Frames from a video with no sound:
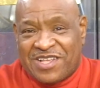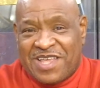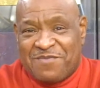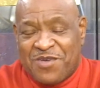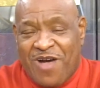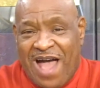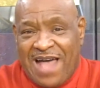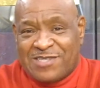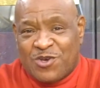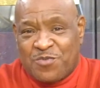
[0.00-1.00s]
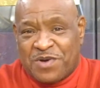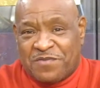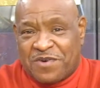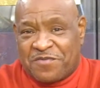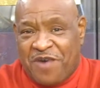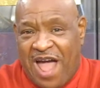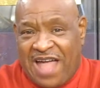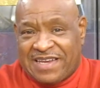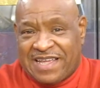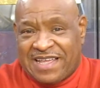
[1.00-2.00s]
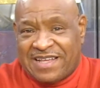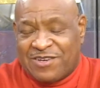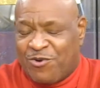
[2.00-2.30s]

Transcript: Keep your eyes open for Friday.